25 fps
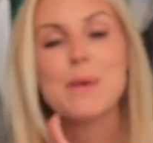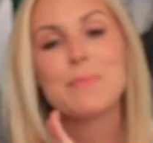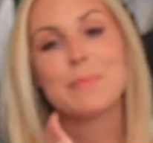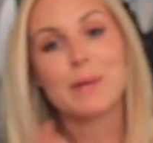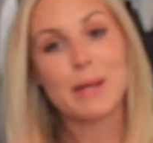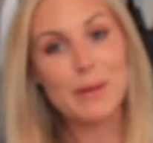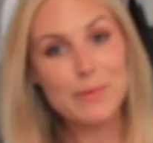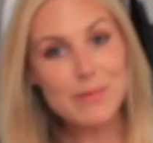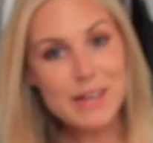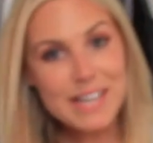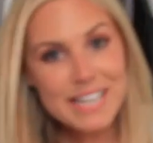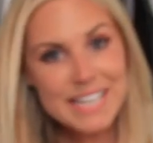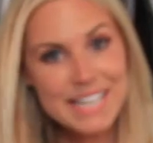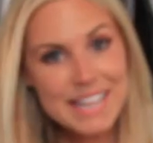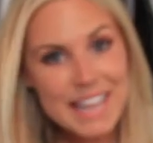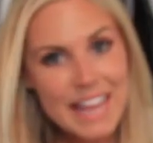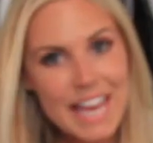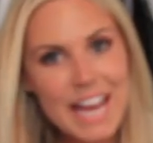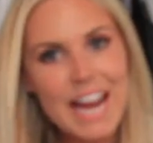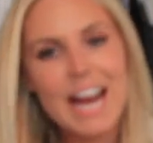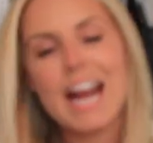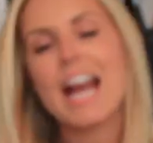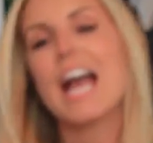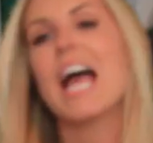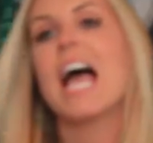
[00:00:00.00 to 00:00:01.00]
But I went in
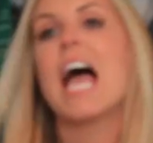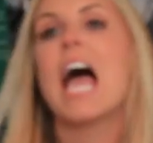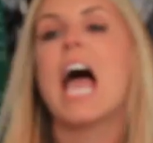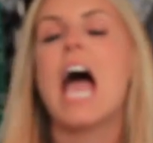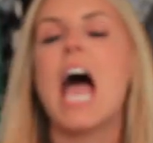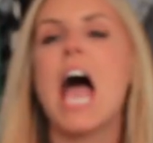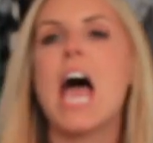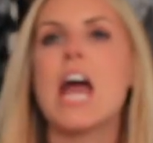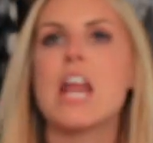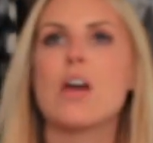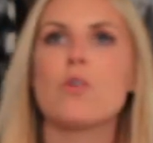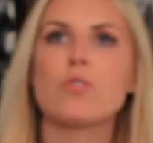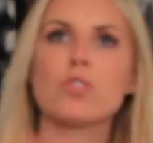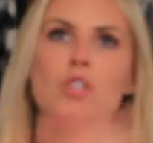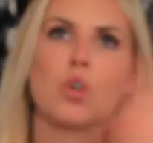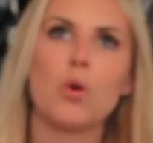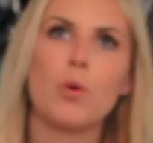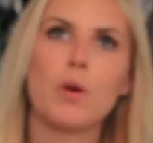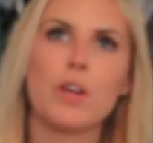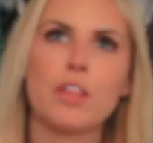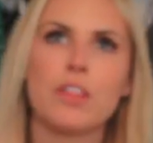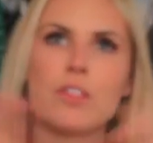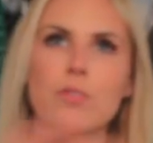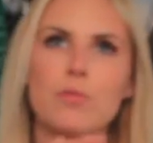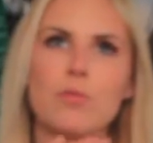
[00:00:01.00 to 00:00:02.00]
there and I was
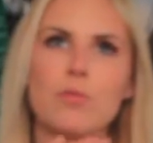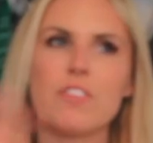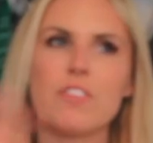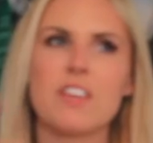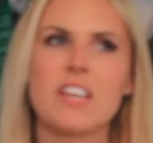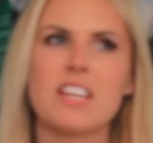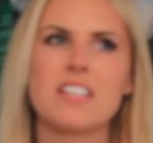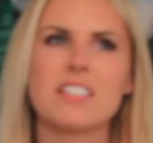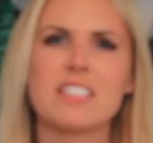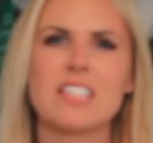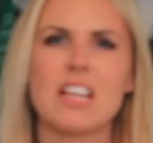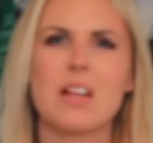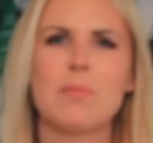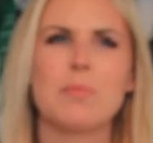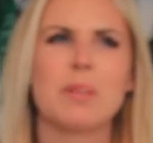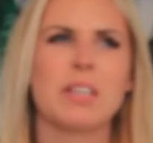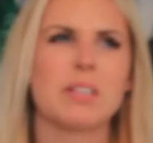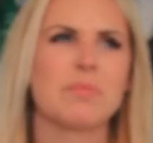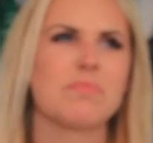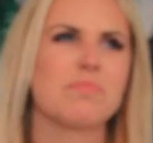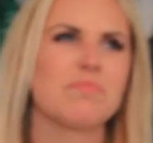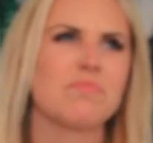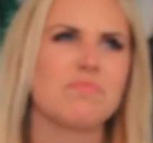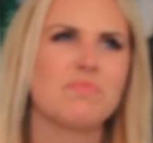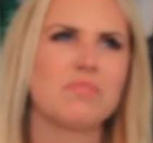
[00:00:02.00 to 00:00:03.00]
going things and I'm
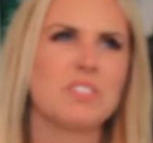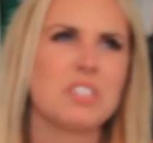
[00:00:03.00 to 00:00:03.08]
like,